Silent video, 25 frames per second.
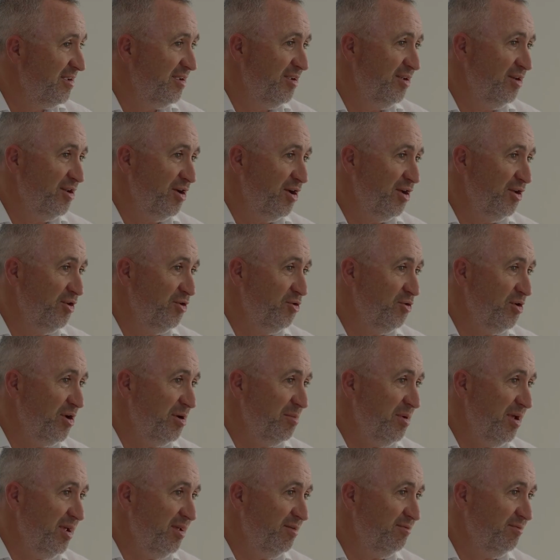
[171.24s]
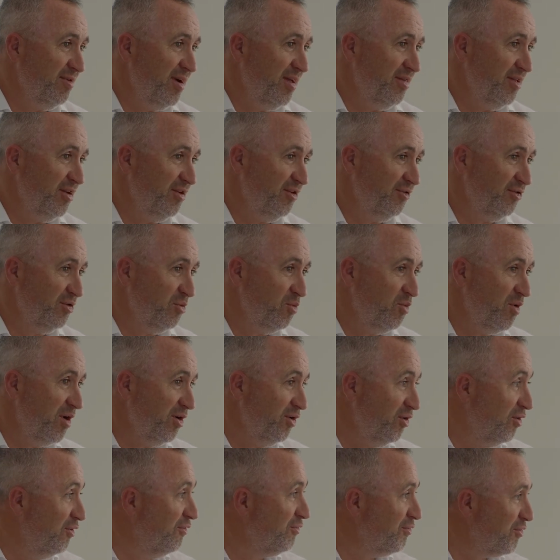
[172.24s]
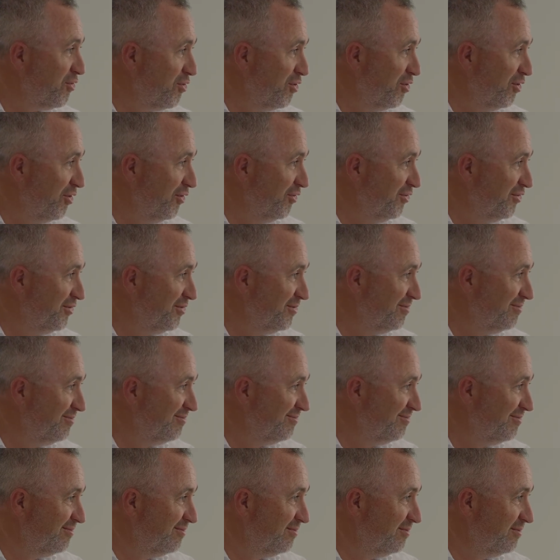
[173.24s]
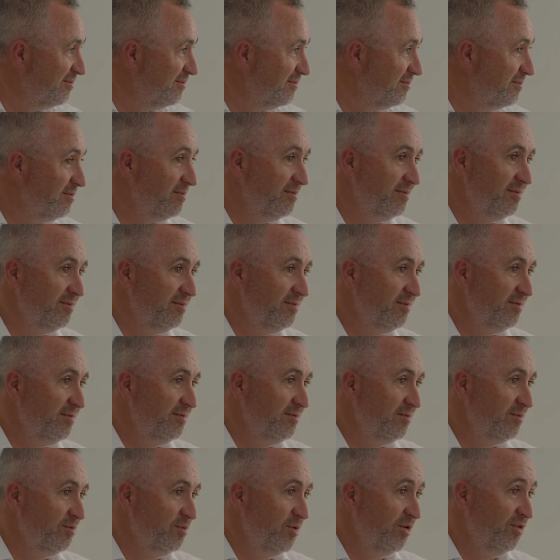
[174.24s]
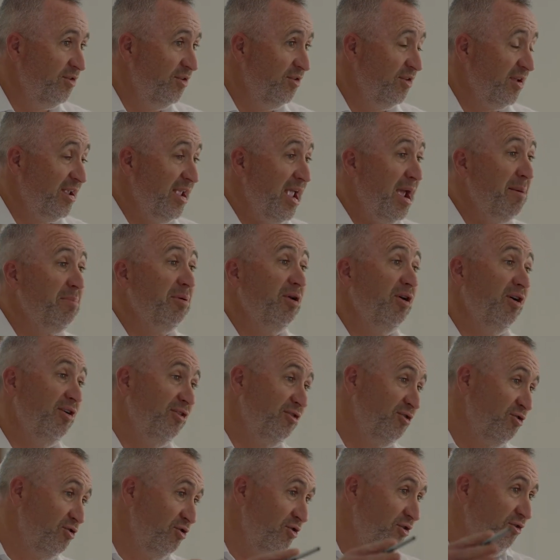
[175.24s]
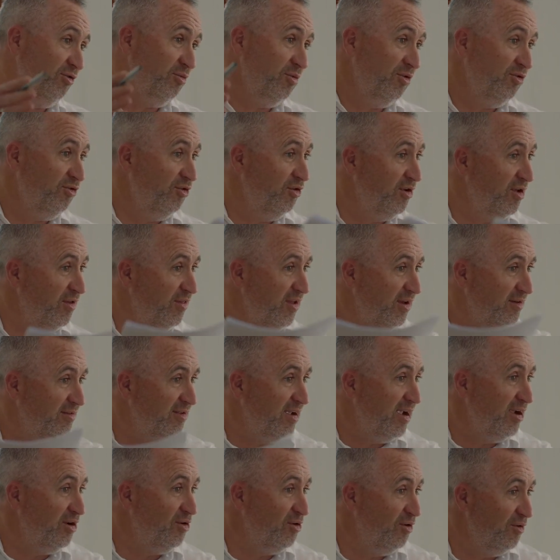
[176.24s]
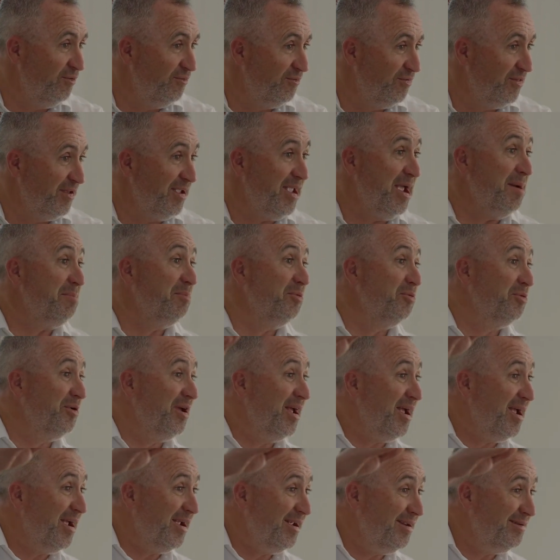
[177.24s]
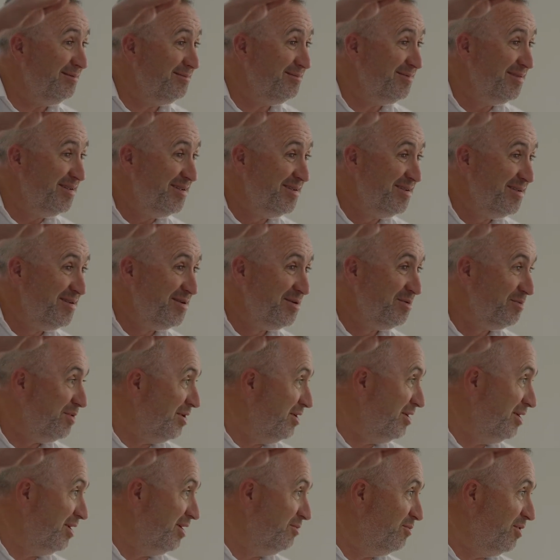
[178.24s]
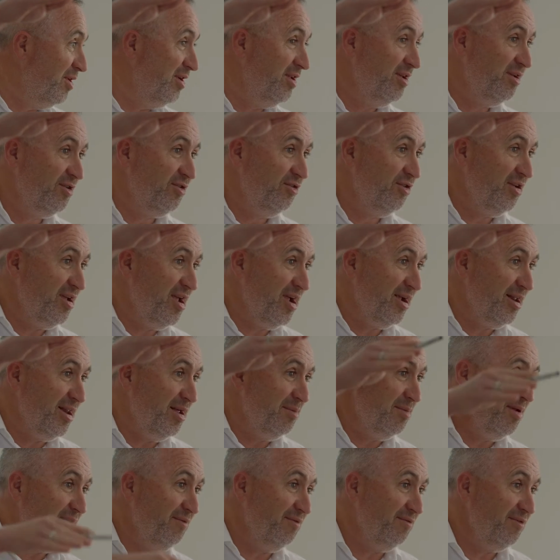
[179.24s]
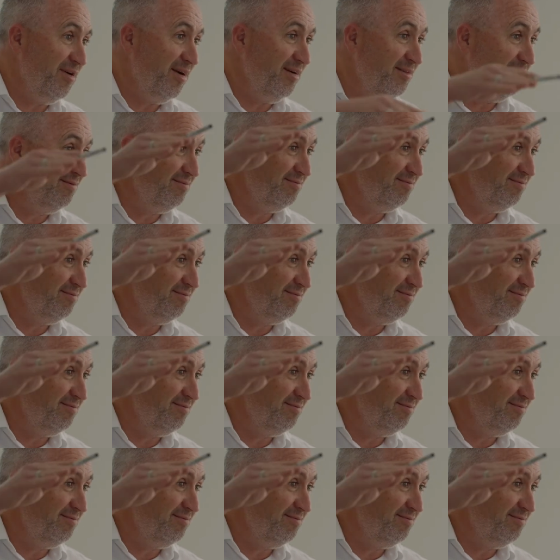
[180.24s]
you know, you're going to be, rather than just a one-off cost, which is a capitalised cost, which you can then take off the capital gain because you can't claim it up front,